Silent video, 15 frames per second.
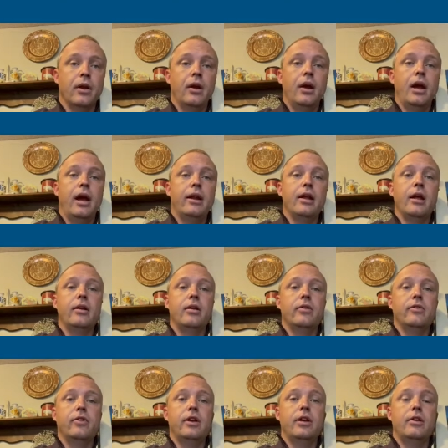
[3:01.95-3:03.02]
And then
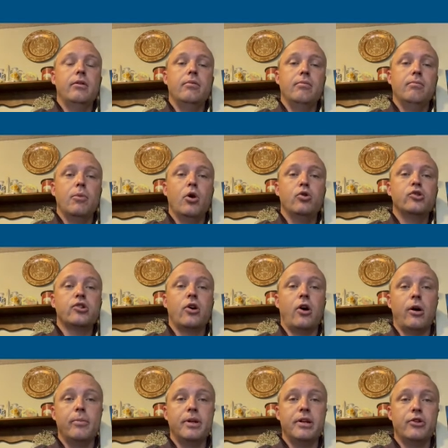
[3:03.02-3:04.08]
the most
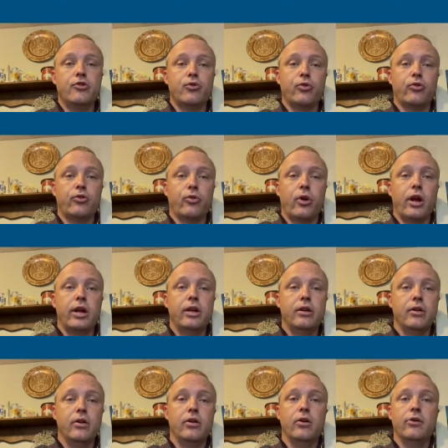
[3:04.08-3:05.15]
common interest rate
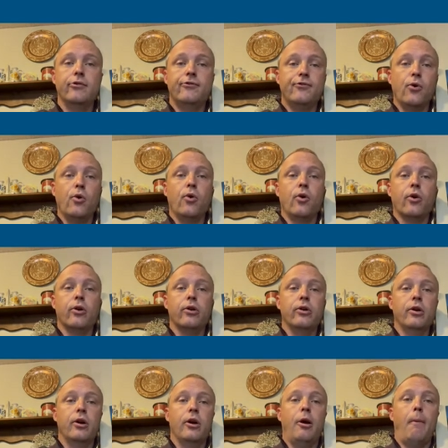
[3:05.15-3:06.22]
for
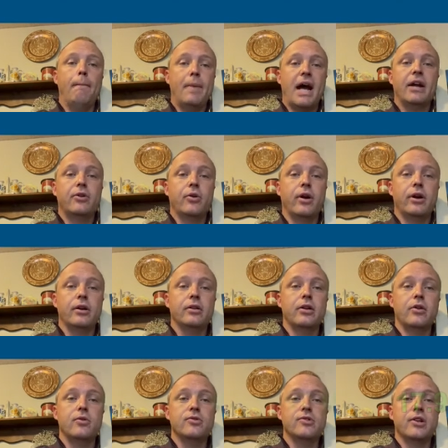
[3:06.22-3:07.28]
bad credit
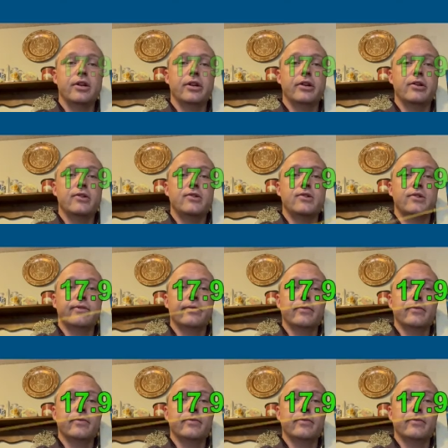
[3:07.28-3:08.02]
loans is